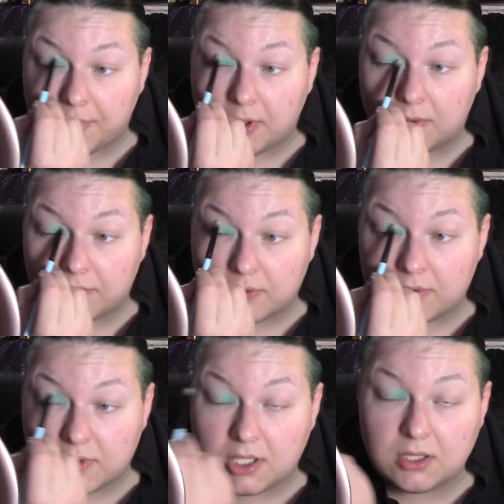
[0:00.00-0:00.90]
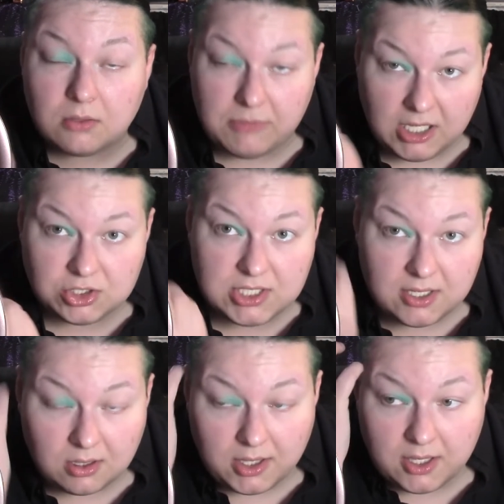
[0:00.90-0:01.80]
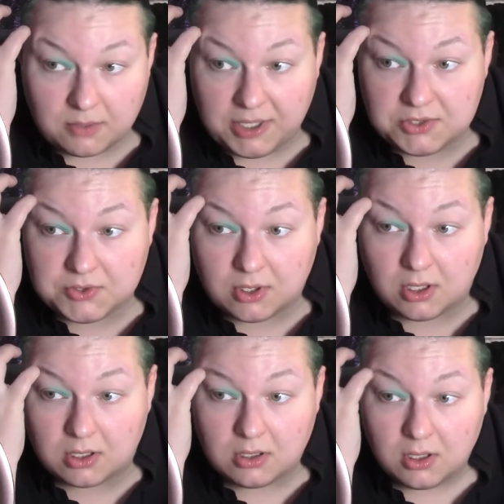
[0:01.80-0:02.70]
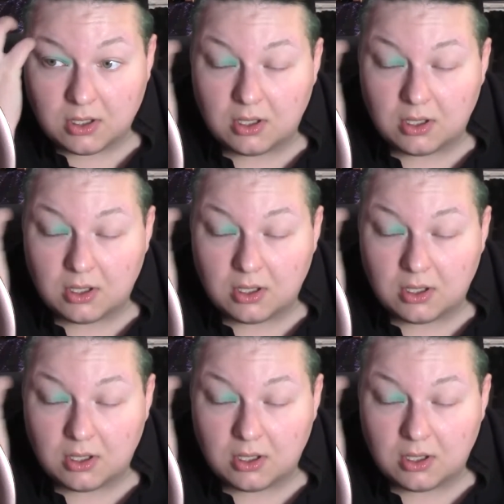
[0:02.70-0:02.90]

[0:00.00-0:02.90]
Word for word: both the main channel and the Patreon.